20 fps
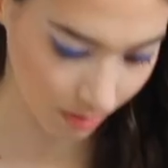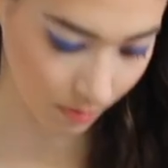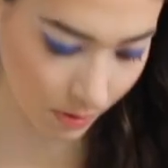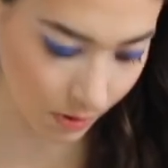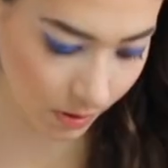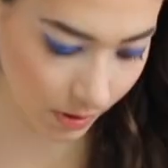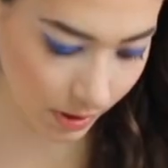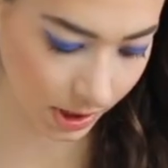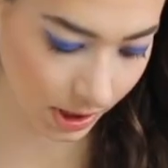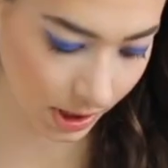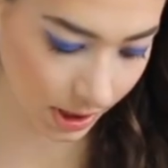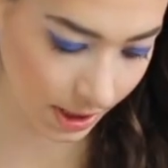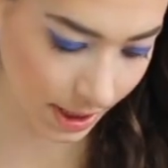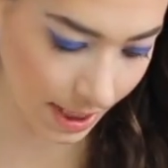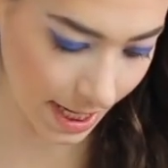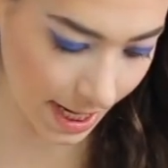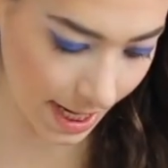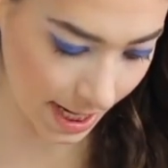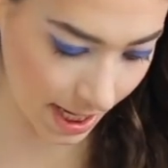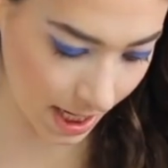I'm going to
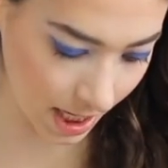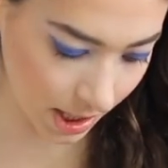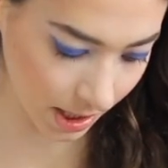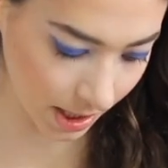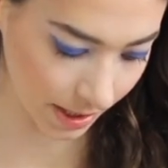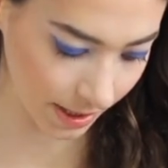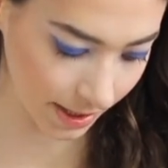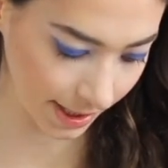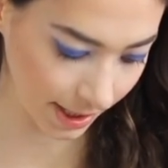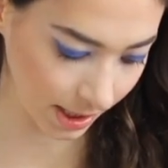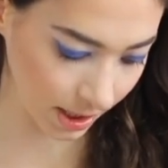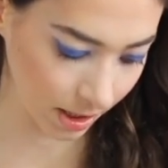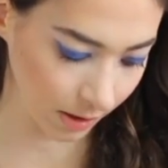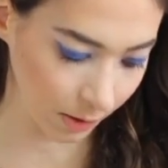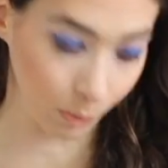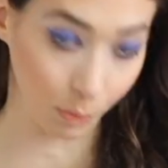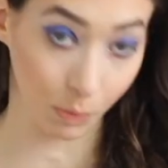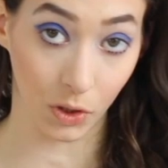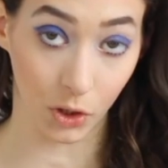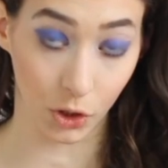take, I think,
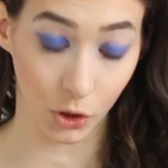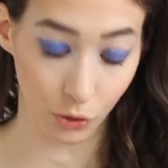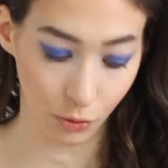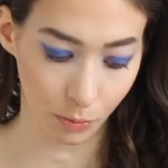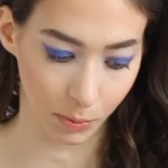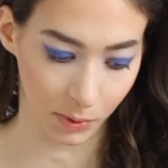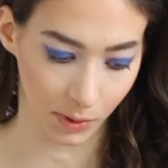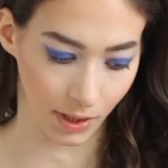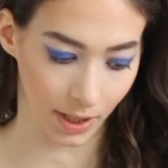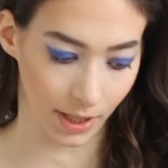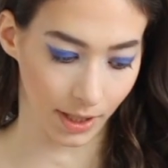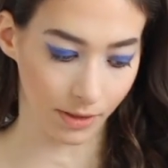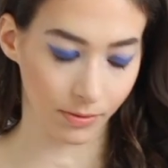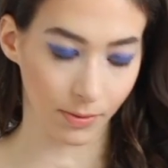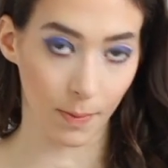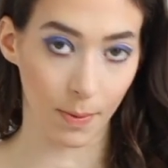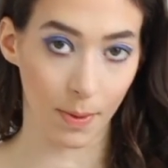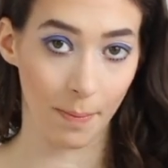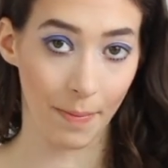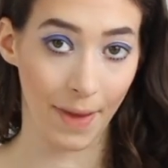Blue Blood
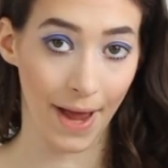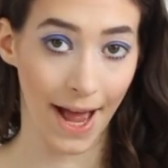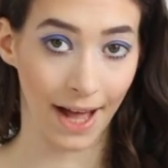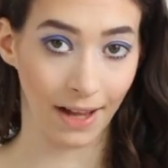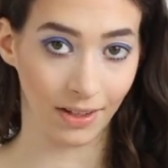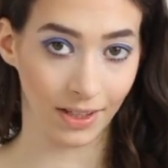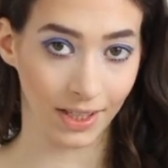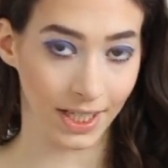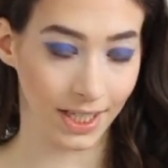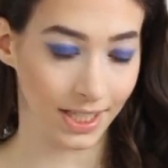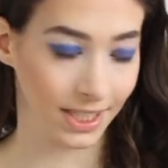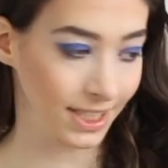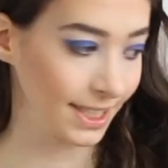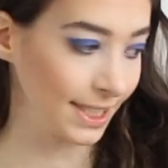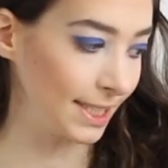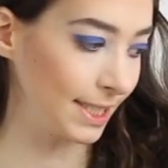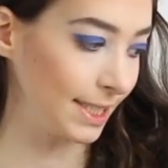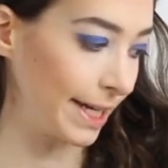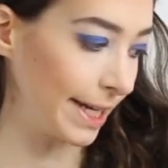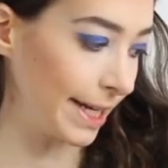from the palette
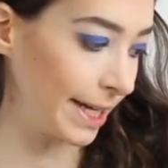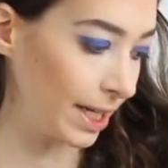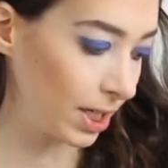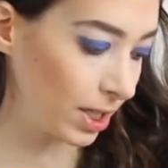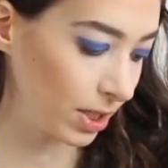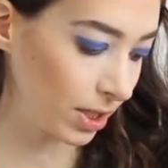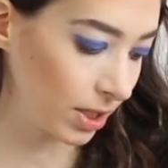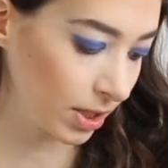instead.